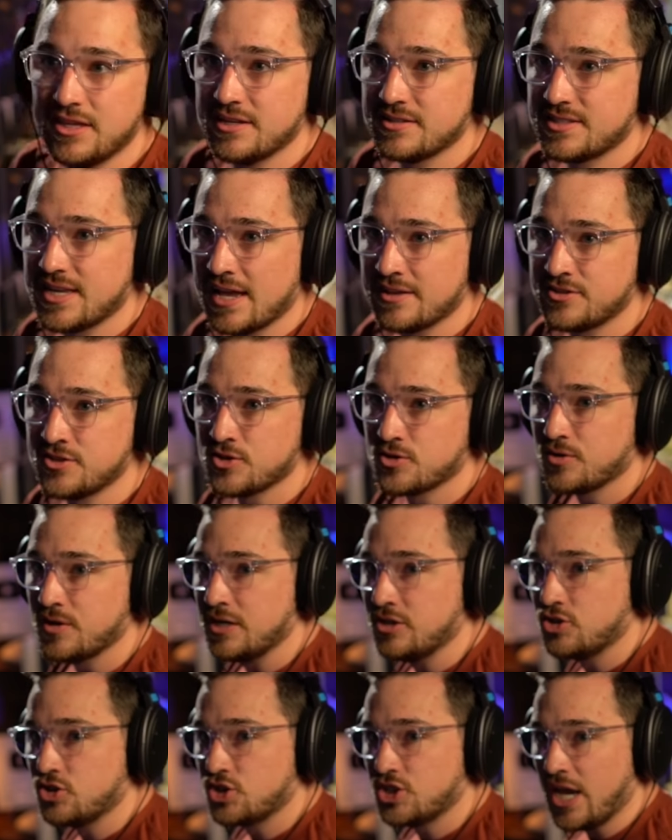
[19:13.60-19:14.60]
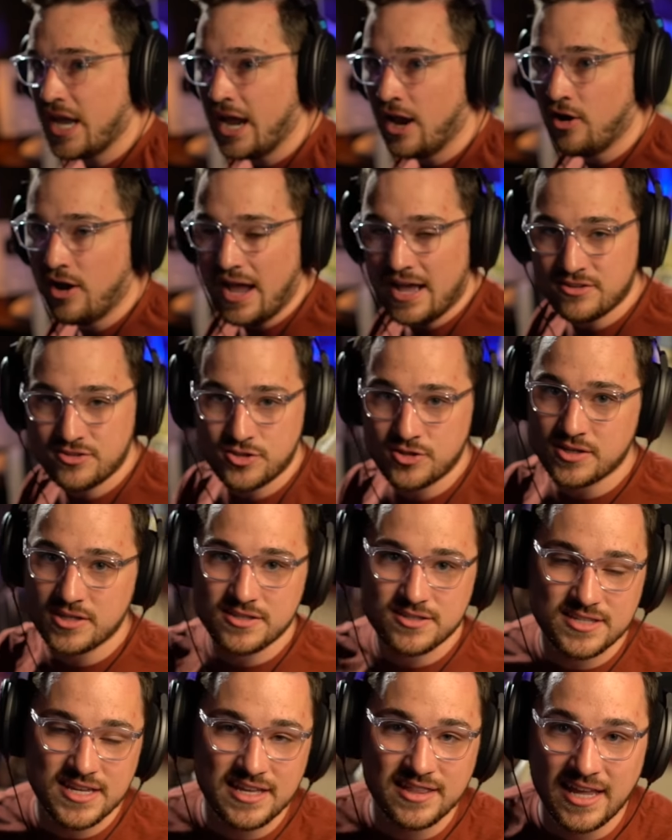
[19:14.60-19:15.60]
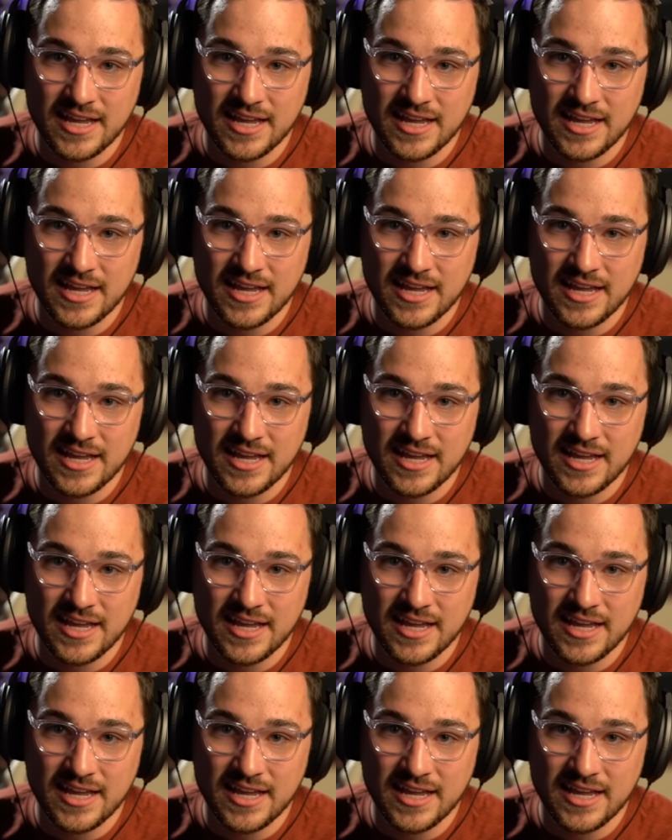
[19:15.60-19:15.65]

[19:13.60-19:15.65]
the Assassin's Creed chair, as you can see.